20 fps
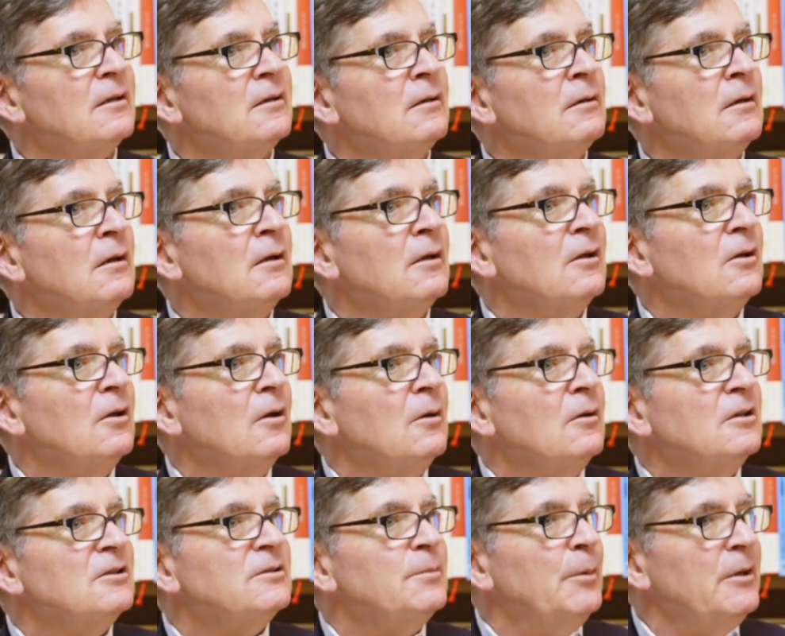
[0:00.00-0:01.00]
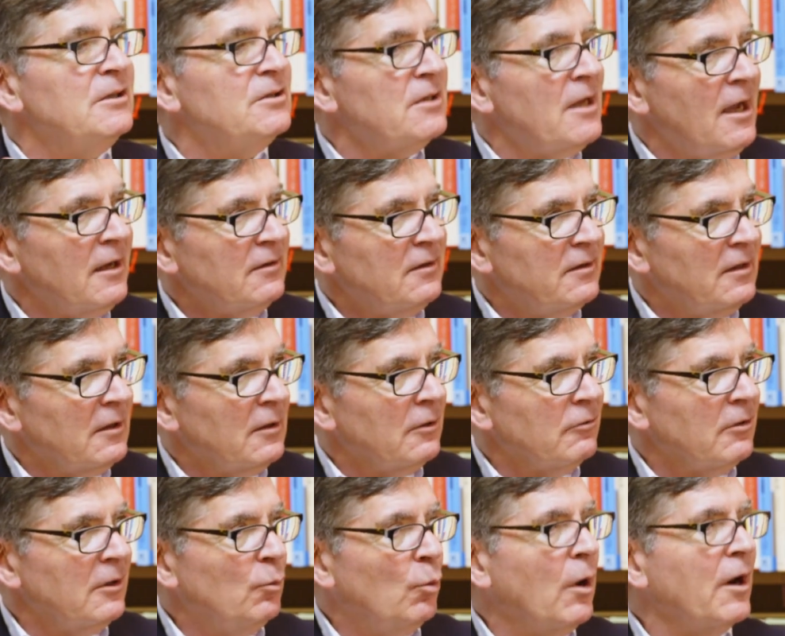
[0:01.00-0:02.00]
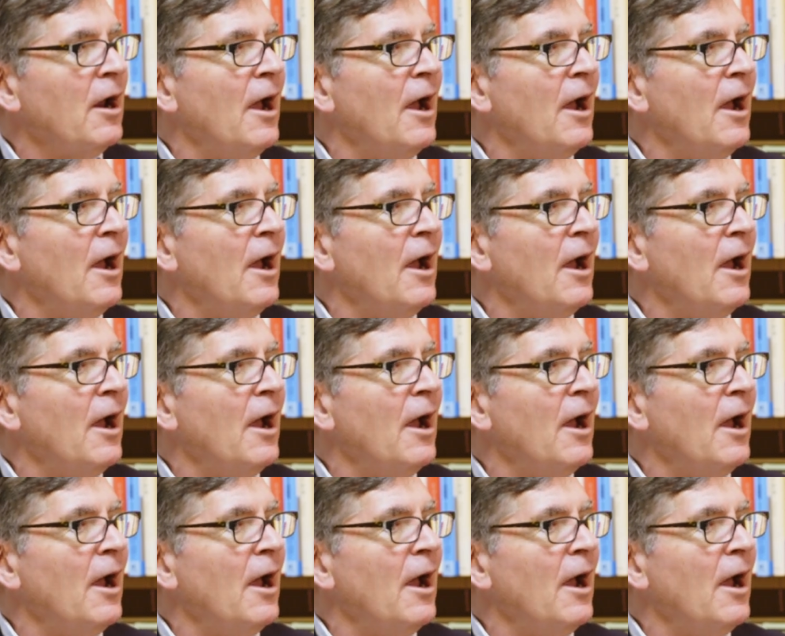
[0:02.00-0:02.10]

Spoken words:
in speech act theory.